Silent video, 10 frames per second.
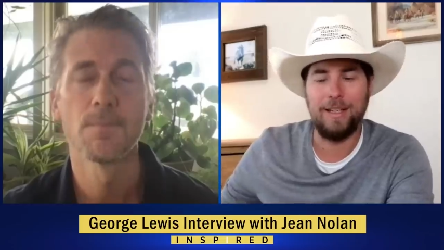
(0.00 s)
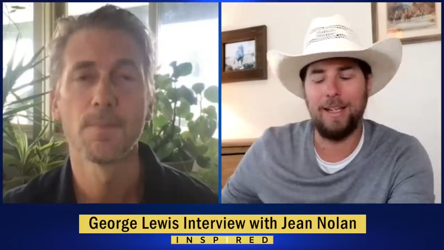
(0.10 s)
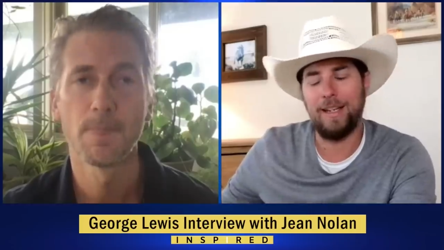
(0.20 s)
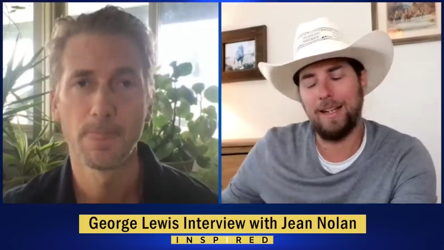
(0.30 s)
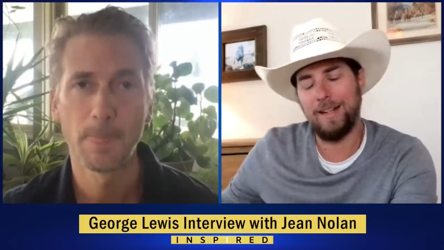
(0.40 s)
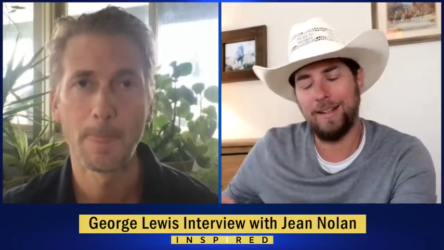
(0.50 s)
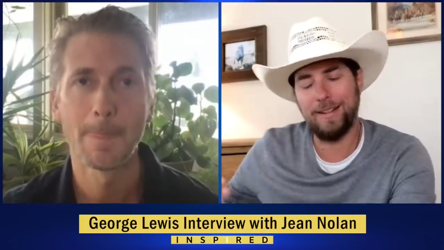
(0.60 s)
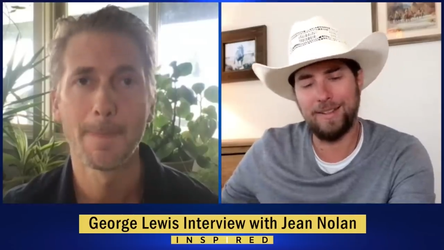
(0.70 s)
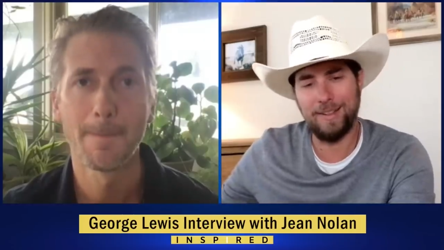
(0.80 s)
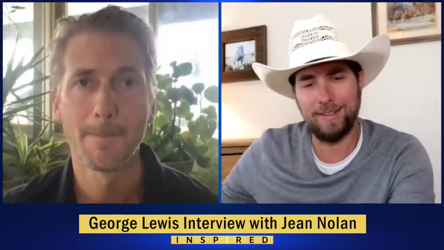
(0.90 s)
Speaker 1: and and
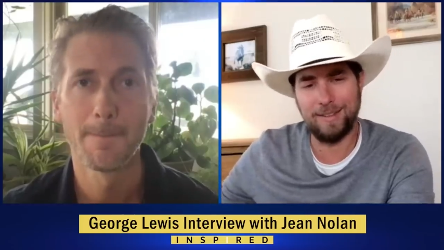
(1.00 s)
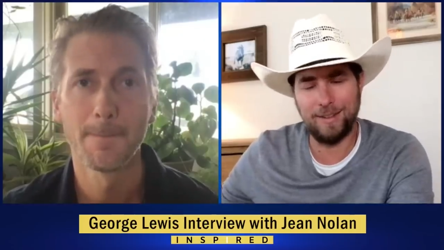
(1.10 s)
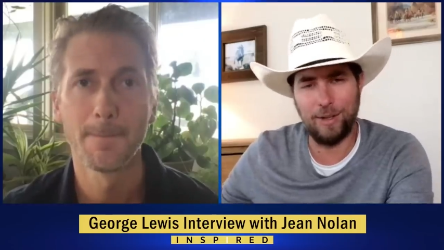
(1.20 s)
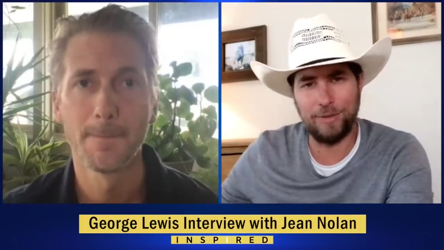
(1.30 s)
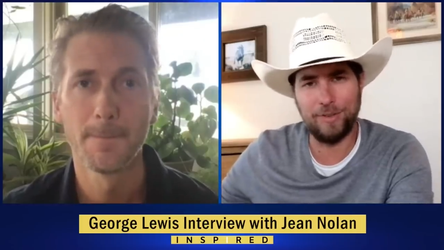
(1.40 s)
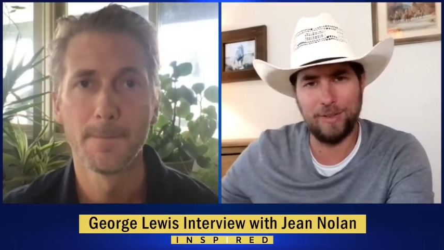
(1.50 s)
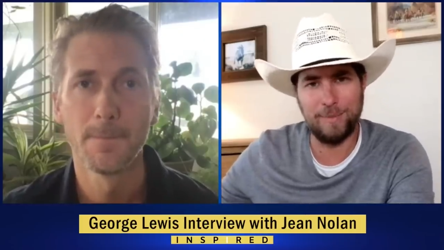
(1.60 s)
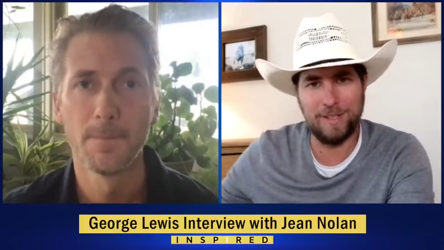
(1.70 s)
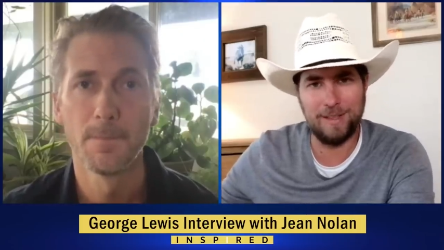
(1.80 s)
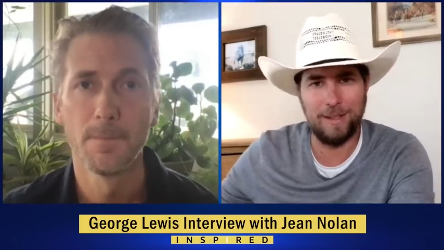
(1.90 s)
this is also
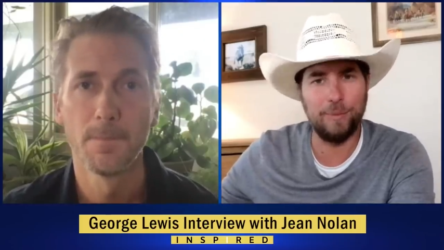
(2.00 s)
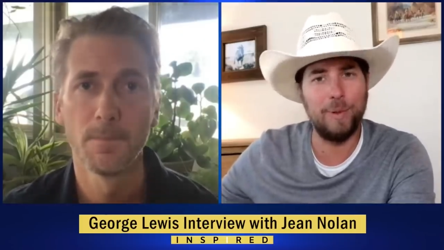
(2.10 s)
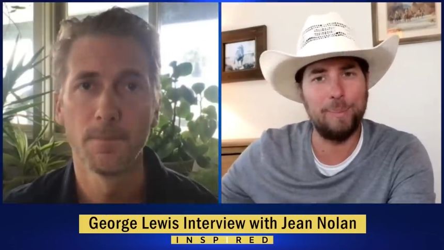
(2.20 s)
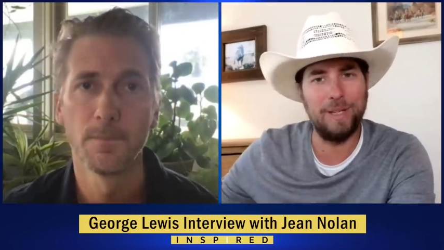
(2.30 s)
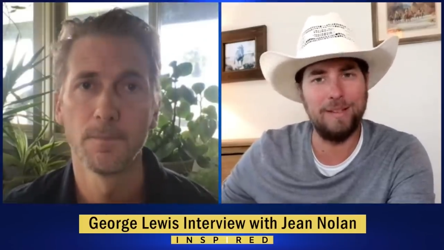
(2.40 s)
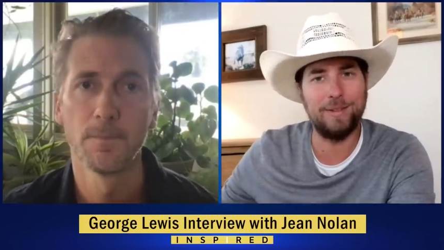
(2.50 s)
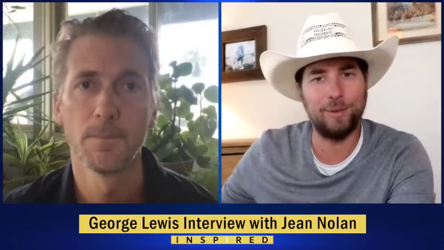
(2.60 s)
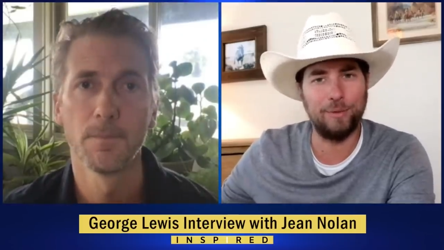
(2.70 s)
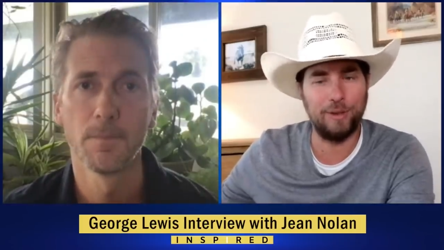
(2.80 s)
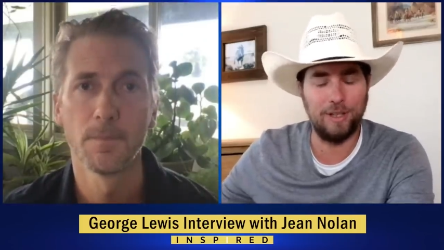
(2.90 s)
something that repeats
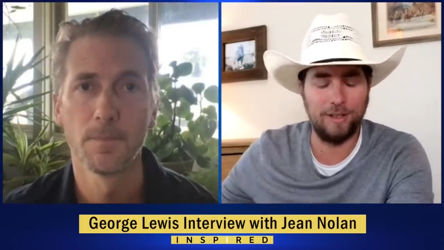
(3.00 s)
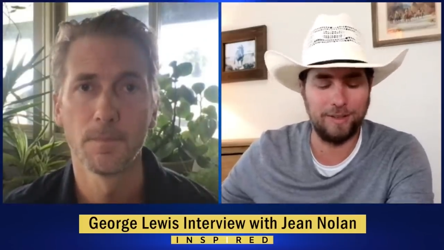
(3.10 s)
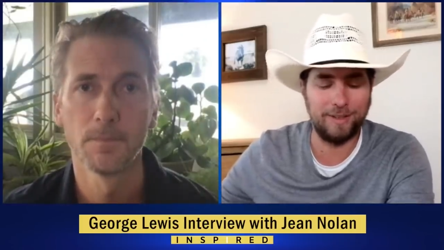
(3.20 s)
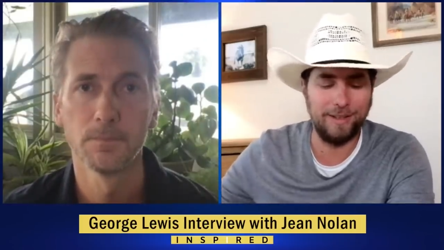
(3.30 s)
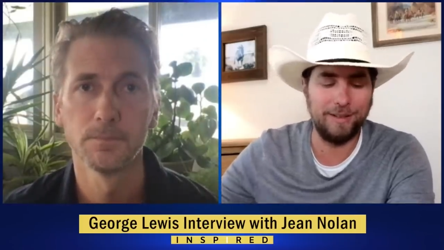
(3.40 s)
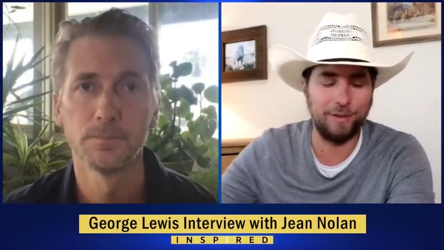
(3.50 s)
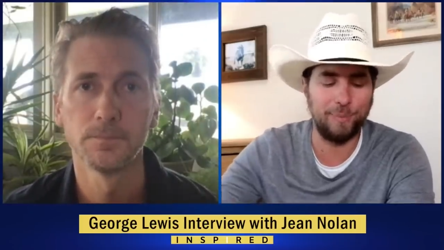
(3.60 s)
over long cycles.